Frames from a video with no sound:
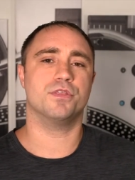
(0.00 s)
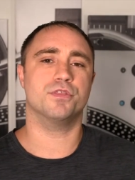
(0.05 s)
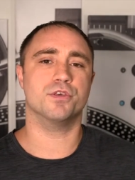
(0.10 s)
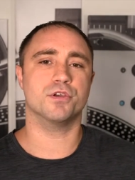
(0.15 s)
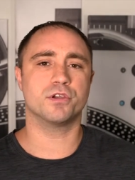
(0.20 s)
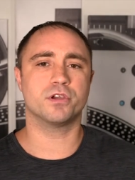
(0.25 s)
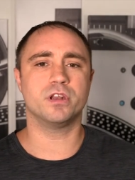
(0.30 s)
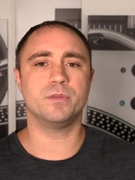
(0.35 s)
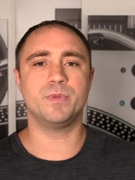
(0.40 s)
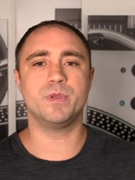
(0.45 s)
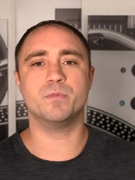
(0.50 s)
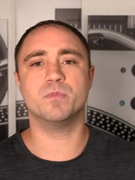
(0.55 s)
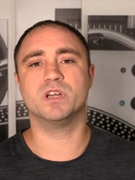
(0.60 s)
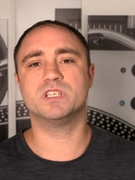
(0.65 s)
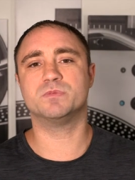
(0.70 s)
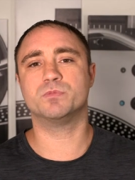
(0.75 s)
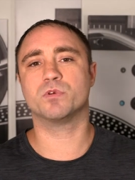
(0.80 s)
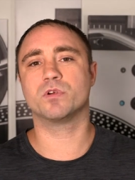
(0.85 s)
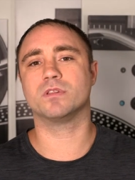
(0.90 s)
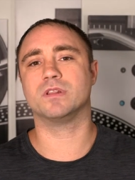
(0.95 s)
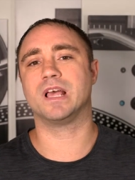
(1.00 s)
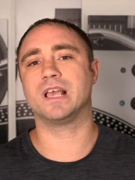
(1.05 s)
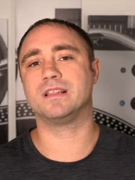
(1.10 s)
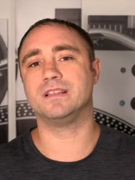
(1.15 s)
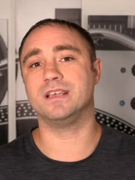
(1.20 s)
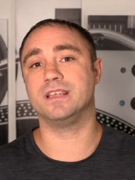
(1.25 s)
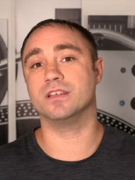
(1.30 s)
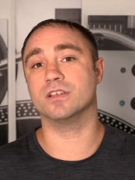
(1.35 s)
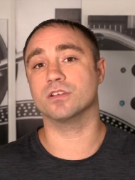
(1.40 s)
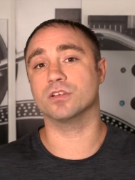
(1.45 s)
they're going to be much more
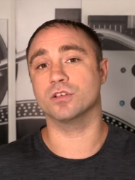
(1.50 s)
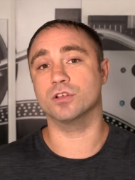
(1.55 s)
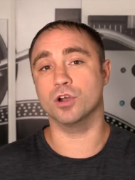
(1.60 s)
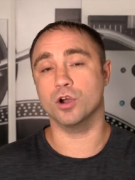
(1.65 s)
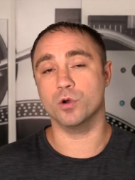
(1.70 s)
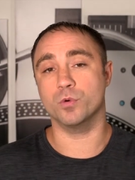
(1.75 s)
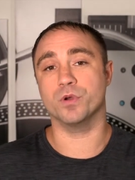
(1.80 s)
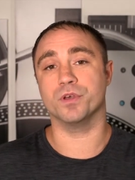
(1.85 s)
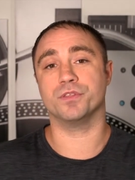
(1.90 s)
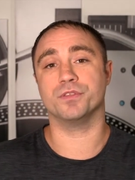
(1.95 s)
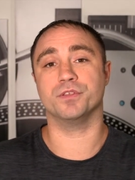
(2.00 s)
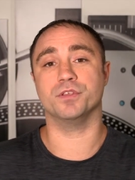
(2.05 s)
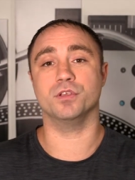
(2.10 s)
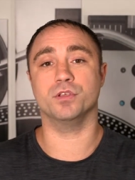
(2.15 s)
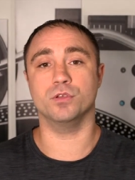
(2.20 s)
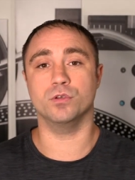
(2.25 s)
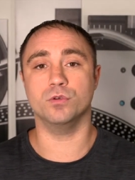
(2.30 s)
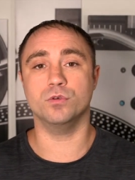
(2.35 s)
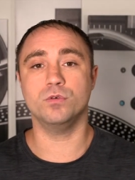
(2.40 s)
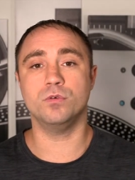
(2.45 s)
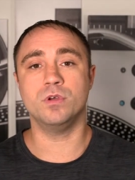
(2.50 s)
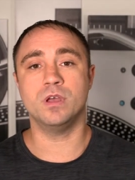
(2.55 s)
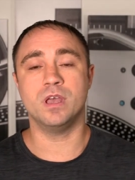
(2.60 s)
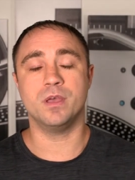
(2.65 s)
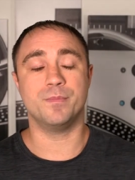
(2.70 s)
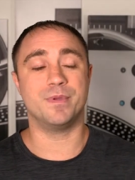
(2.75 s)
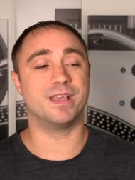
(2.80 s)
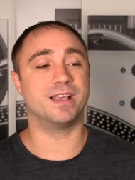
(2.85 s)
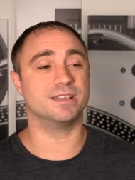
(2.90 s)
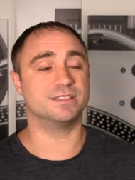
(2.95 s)
likely to go with you
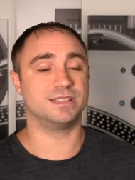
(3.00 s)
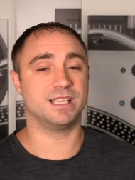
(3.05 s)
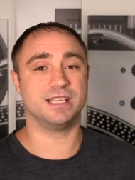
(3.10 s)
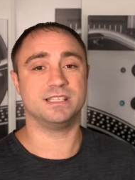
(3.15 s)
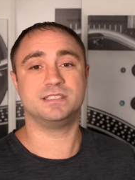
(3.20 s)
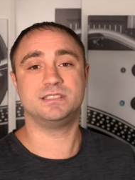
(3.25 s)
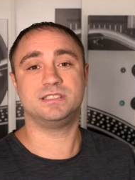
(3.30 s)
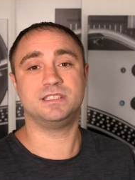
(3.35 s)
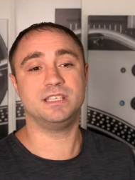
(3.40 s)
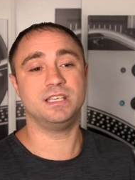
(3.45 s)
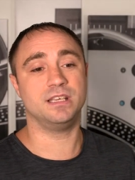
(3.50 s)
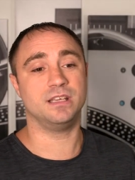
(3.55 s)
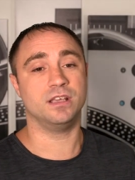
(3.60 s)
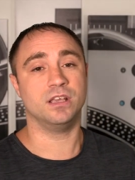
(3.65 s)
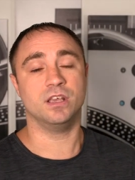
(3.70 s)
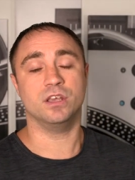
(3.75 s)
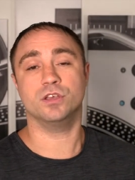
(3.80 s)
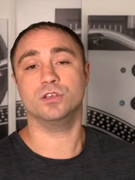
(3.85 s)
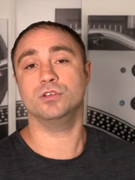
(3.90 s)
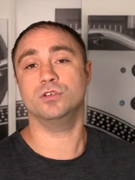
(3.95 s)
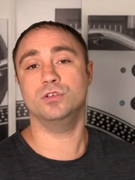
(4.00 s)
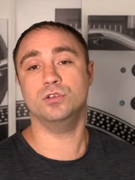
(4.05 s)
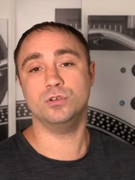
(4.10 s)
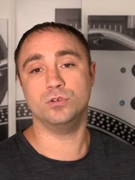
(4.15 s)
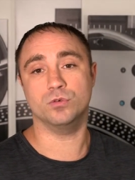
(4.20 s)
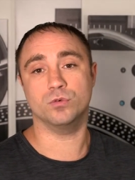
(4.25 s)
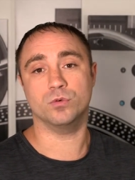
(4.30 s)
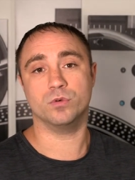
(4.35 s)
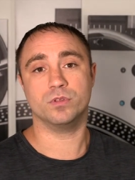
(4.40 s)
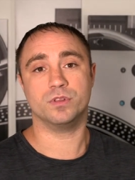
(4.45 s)
because they see
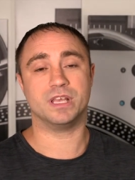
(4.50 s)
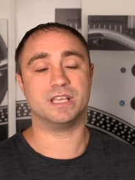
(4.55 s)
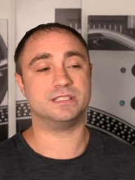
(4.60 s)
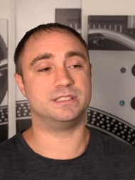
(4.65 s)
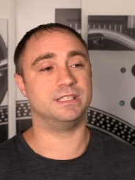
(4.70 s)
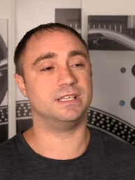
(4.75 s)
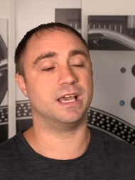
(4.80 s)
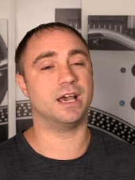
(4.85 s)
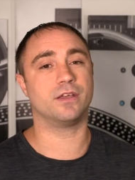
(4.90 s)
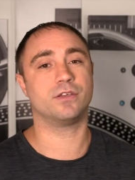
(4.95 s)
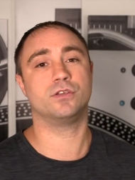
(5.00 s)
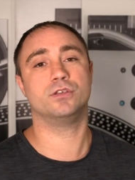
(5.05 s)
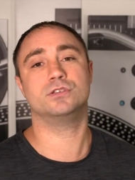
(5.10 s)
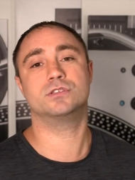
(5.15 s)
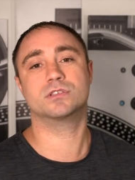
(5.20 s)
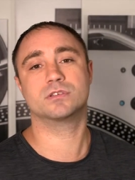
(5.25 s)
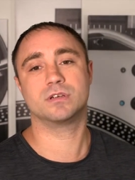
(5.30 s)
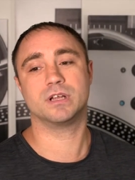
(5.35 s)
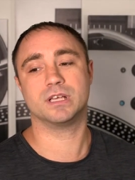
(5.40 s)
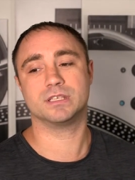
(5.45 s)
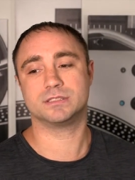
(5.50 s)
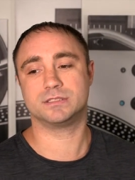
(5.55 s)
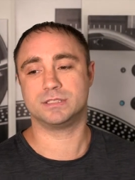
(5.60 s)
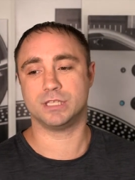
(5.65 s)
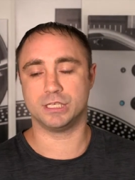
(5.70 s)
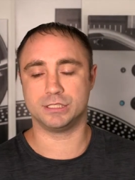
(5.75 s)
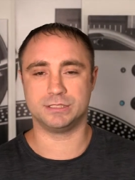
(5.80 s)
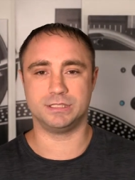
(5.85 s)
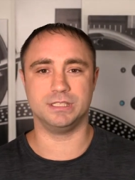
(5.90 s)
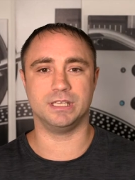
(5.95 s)
you. They see how you dress.
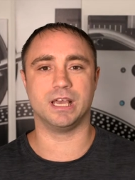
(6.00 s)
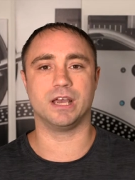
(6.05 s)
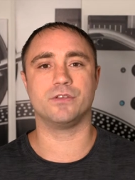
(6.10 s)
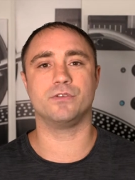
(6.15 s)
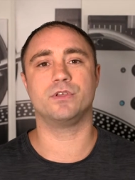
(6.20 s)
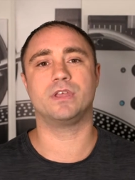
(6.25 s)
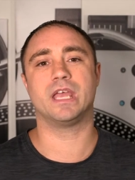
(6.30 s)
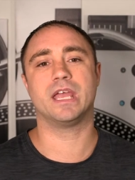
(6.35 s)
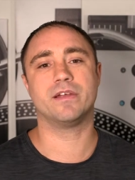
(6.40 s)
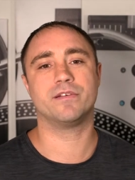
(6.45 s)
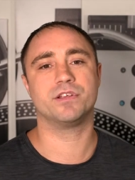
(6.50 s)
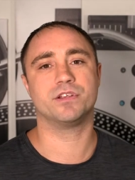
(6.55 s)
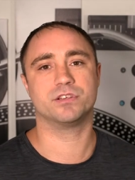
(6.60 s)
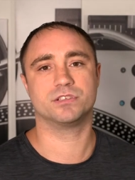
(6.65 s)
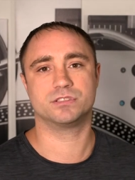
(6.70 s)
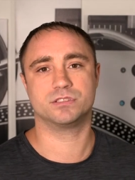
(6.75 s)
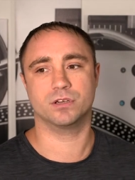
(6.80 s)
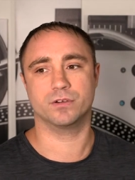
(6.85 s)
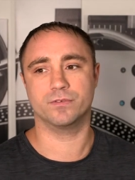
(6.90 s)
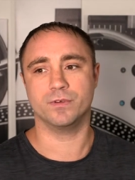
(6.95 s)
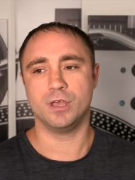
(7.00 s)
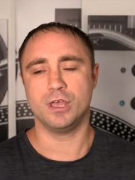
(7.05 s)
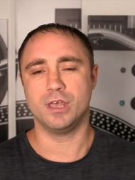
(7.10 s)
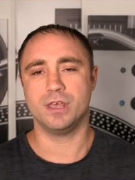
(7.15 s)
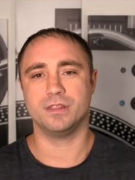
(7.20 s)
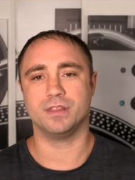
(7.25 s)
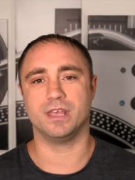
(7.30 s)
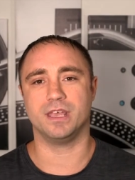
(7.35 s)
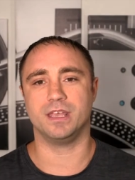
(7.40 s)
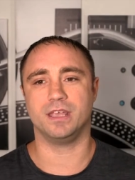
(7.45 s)
They see how you carry yourself.
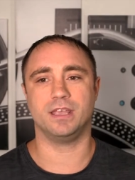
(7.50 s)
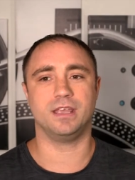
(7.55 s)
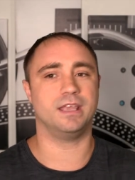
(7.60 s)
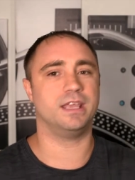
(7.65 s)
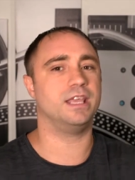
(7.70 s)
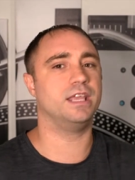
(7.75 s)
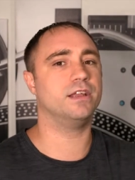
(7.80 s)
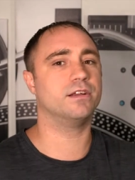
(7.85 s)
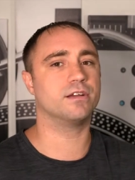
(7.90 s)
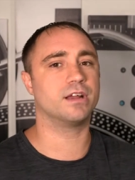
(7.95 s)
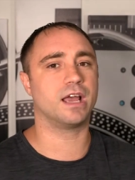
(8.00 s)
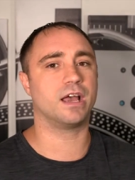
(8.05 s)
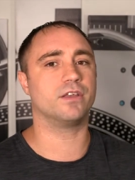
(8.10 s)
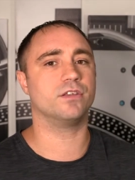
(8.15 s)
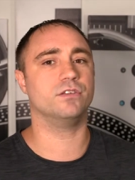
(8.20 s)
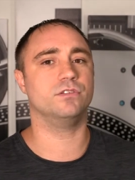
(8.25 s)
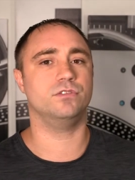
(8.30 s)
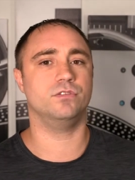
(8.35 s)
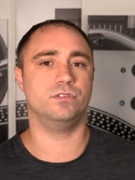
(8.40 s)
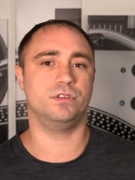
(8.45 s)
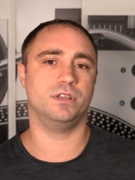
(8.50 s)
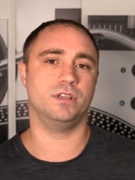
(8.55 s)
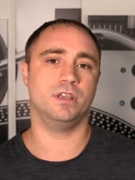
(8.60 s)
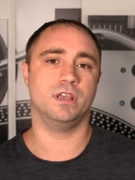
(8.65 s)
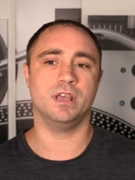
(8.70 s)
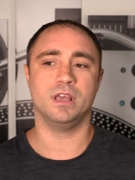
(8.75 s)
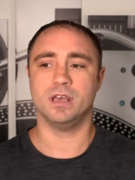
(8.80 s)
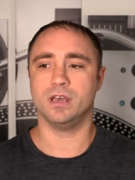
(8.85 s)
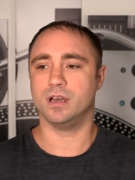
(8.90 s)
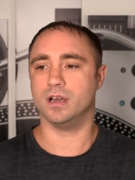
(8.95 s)
They hear how you do
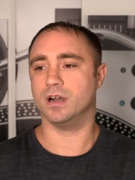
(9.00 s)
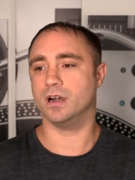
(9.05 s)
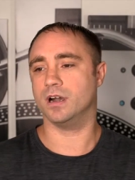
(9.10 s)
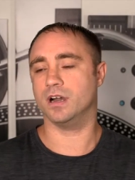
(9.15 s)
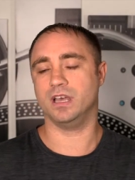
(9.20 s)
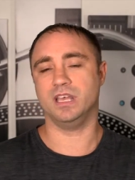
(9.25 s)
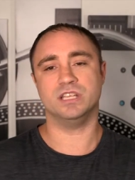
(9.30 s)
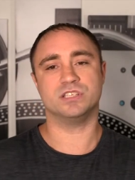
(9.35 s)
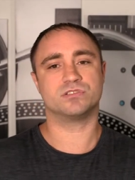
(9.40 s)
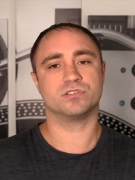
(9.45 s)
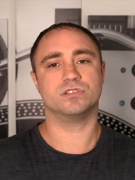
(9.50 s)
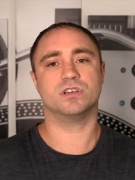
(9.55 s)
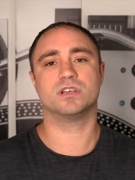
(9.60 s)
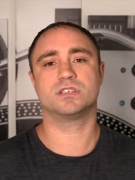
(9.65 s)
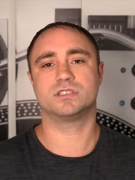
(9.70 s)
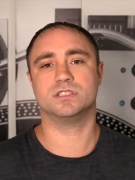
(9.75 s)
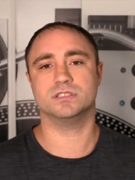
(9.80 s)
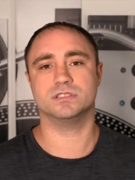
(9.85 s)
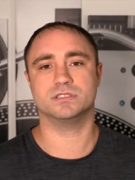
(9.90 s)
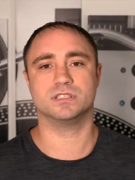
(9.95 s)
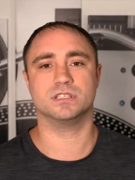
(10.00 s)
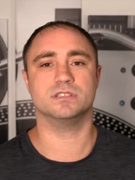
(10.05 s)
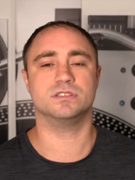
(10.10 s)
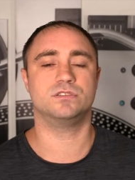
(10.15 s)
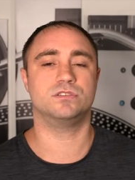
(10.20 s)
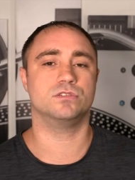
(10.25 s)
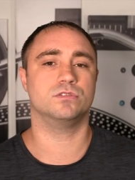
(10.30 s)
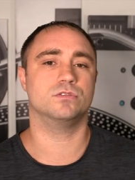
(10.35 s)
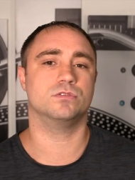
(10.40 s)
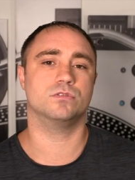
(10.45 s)
the uh, introductions
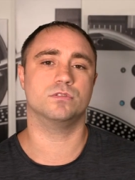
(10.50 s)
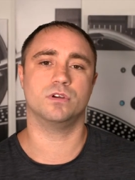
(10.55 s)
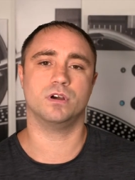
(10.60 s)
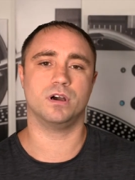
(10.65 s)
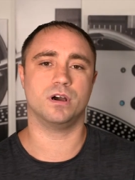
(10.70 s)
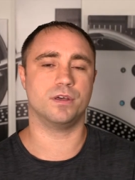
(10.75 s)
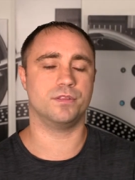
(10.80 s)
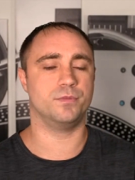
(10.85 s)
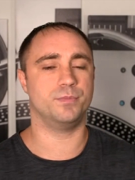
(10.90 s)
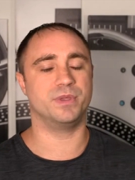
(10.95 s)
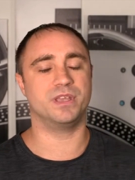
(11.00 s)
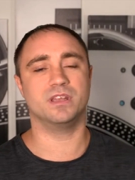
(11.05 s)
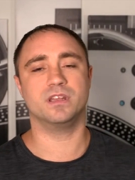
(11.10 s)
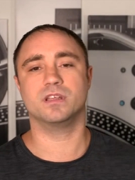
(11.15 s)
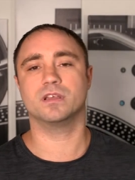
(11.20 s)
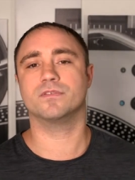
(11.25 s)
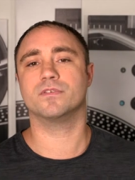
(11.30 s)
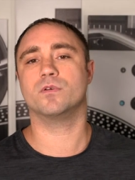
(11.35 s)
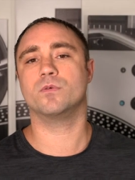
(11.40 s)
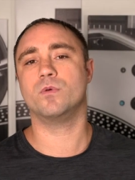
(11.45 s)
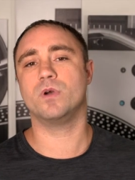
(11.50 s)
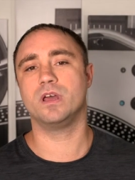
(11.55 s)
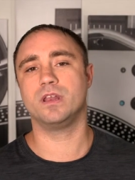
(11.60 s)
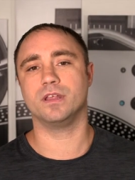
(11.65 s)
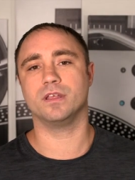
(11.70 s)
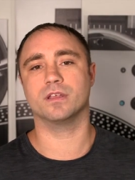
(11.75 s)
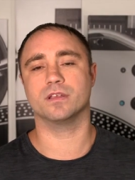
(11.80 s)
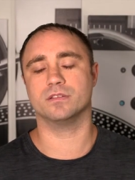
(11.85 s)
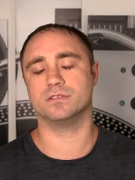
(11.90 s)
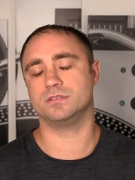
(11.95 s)
into uh, the beginning of a
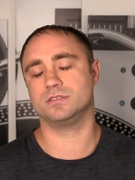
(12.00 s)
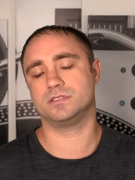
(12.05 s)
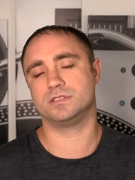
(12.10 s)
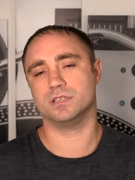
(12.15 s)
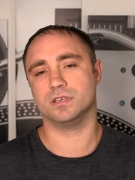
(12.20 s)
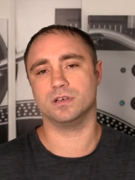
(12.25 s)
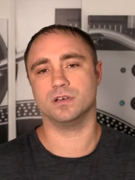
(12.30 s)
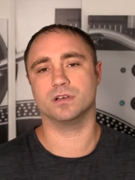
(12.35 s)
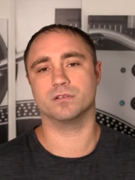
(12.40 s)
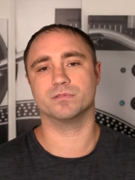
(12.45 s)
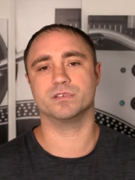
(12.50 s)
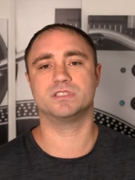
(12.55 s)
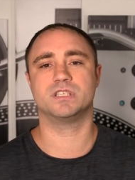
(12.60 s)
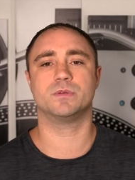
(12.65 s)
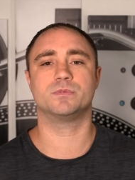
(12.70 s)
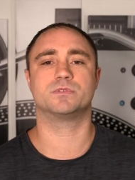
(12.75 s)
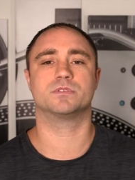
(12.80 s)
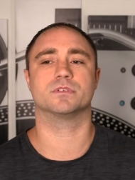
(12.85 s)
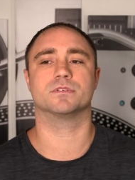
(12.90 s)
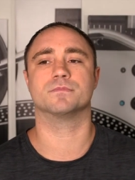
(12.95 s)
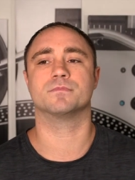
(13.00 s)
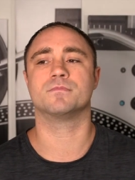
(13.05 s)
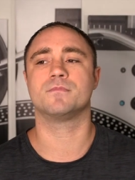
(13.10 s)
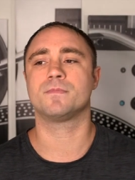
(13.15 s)
wedding and uh, reception.